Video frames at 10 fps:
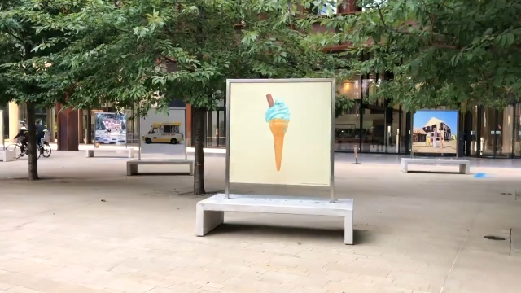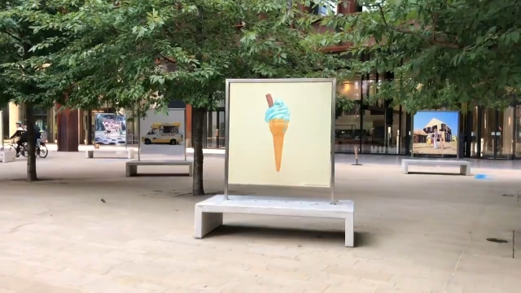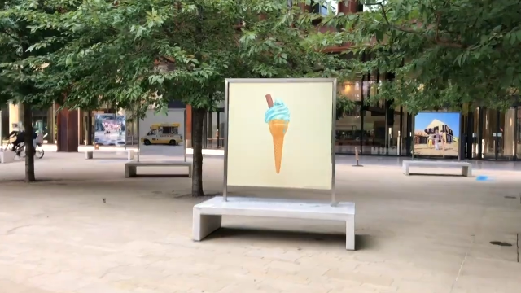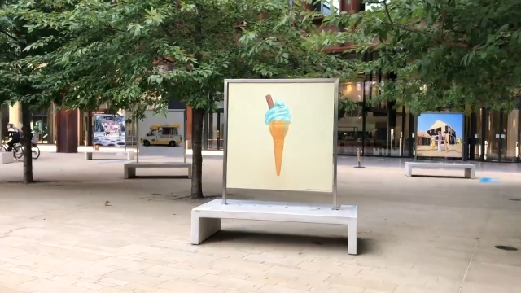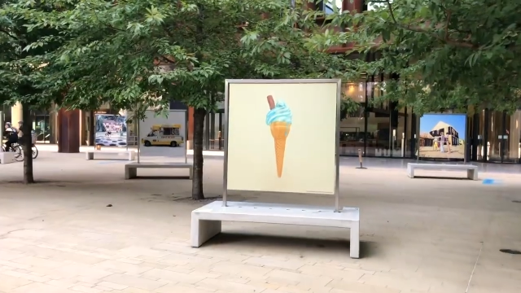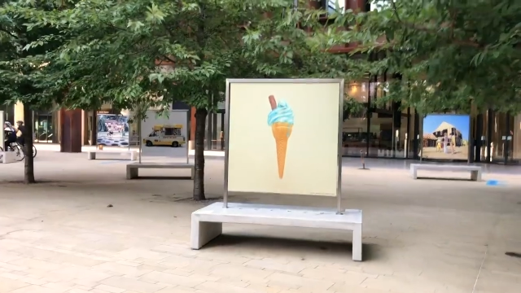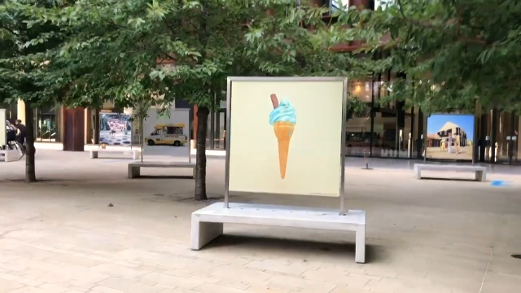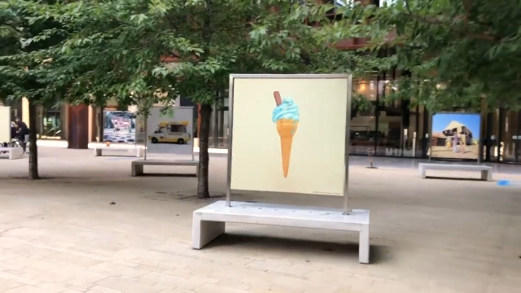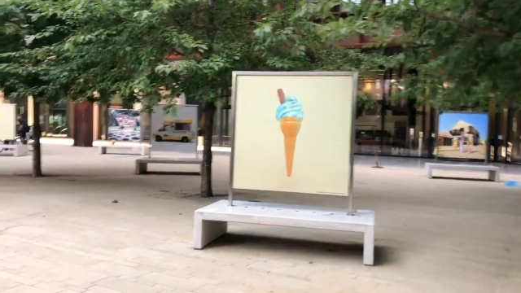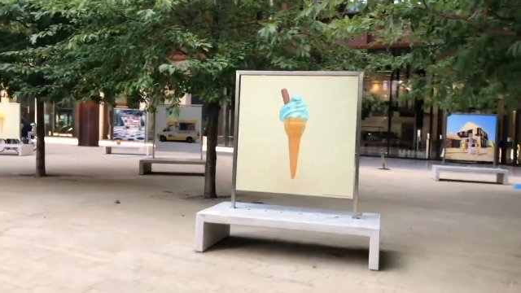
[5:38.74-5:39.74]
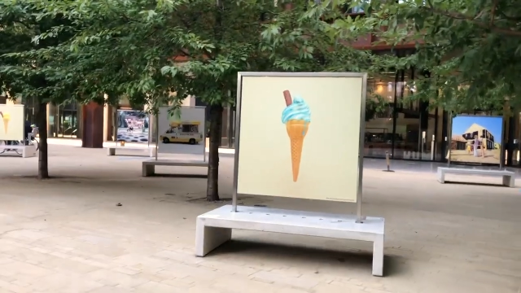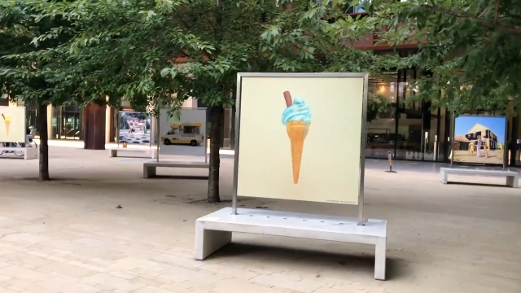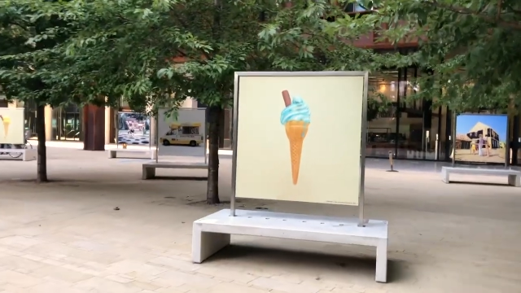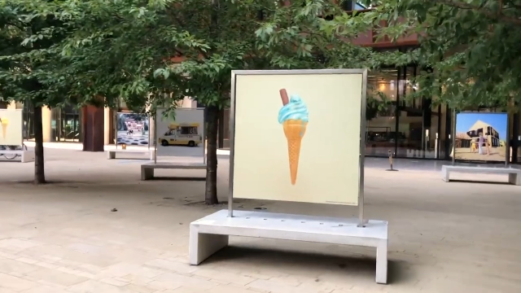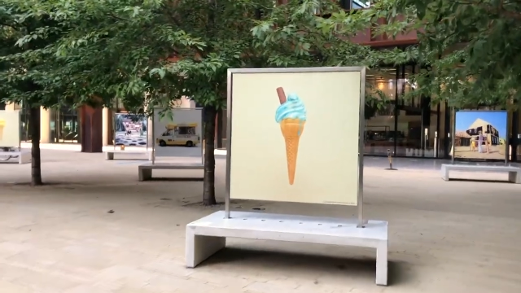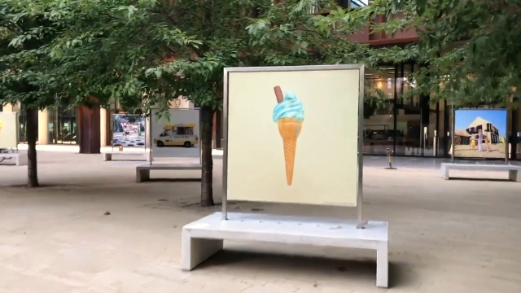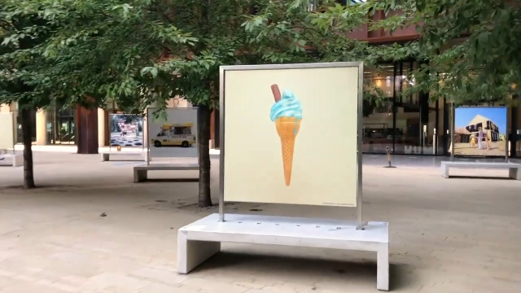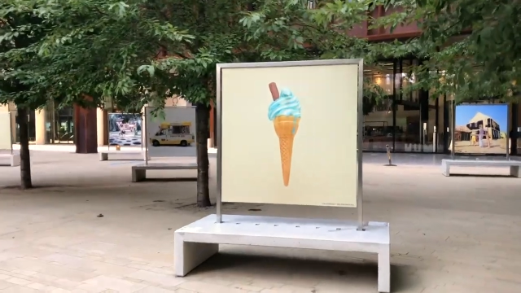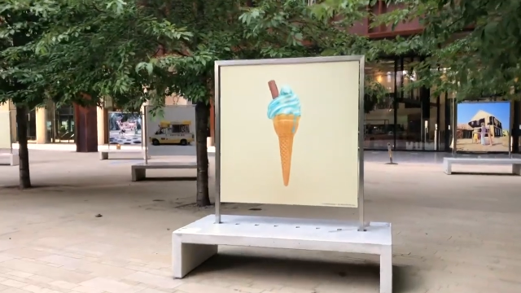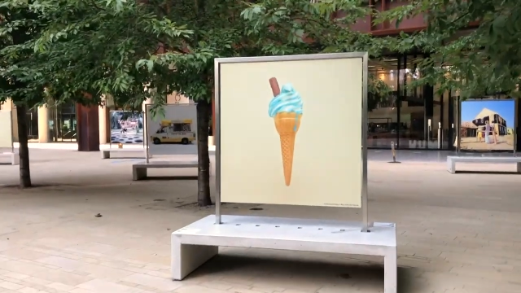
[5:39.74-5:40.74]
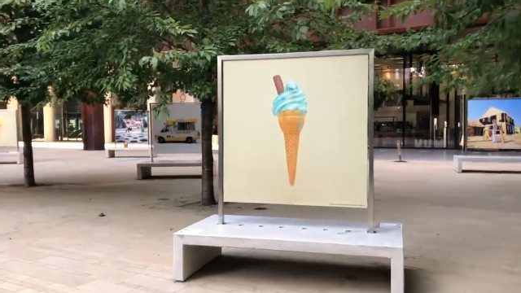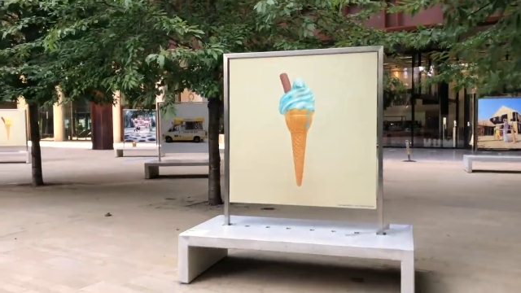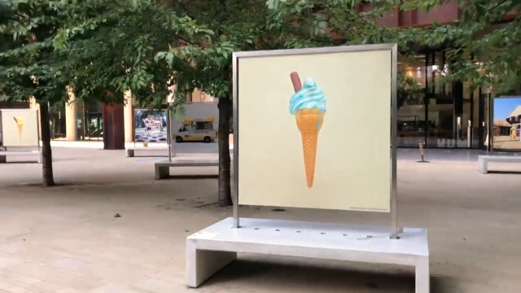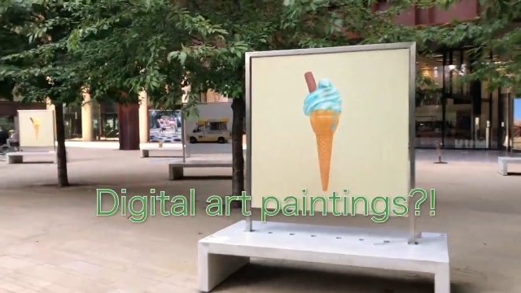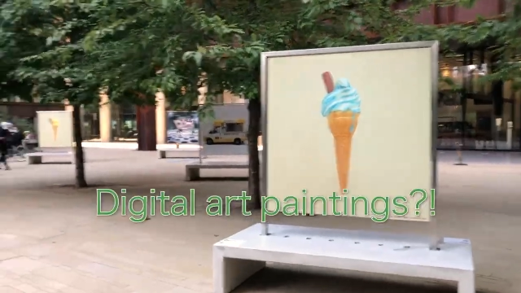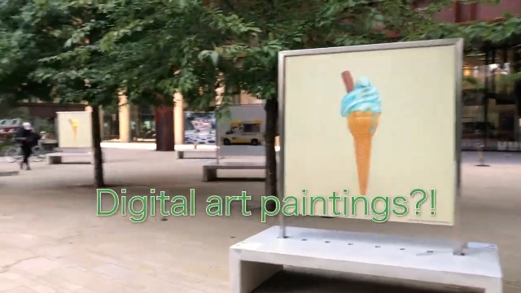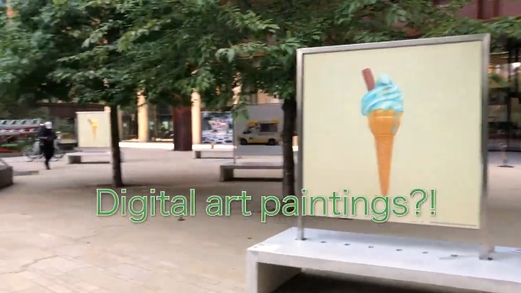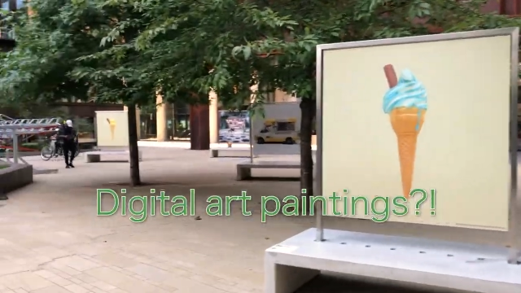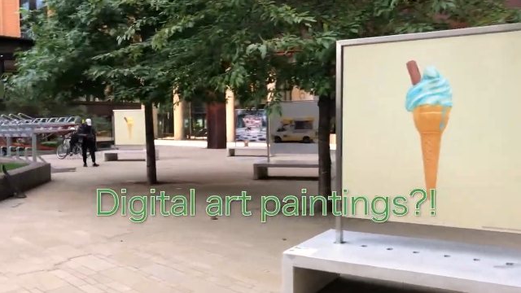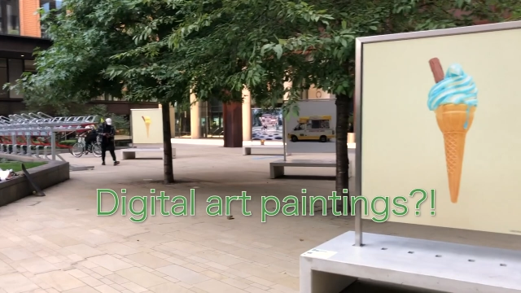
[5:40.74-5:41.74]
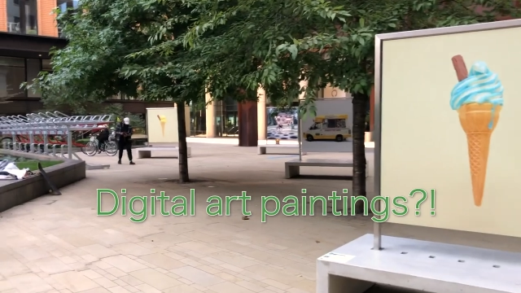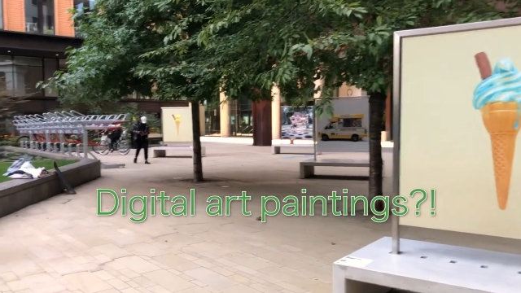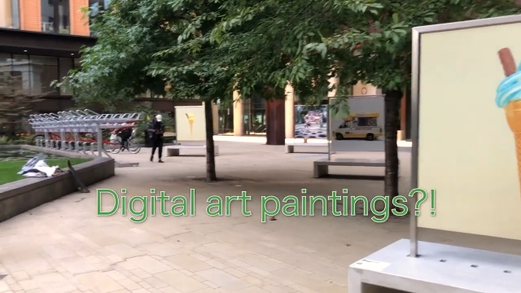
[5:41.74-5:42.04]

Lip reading: [unreadable: no face in view]